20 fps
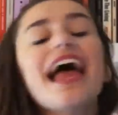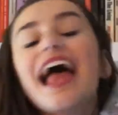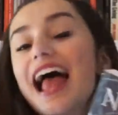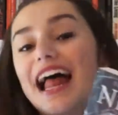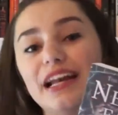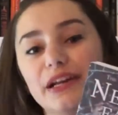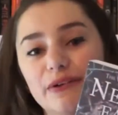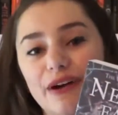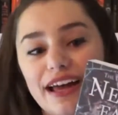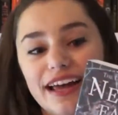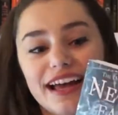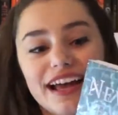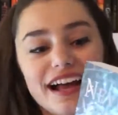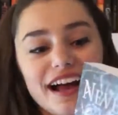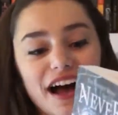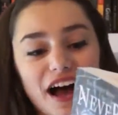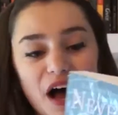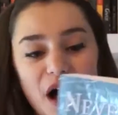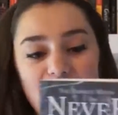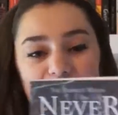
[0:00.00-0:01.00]
Anyway,
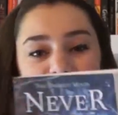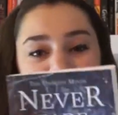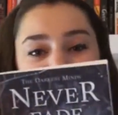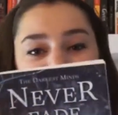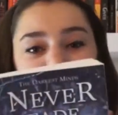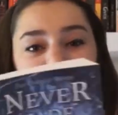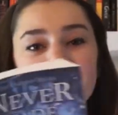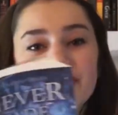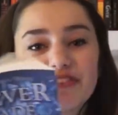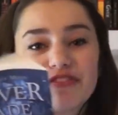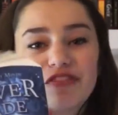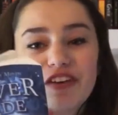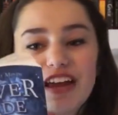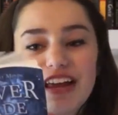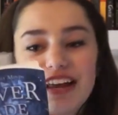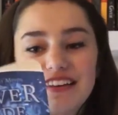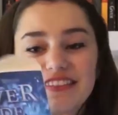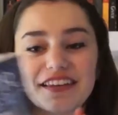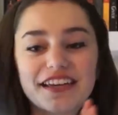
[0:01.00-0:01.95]
Never Fade,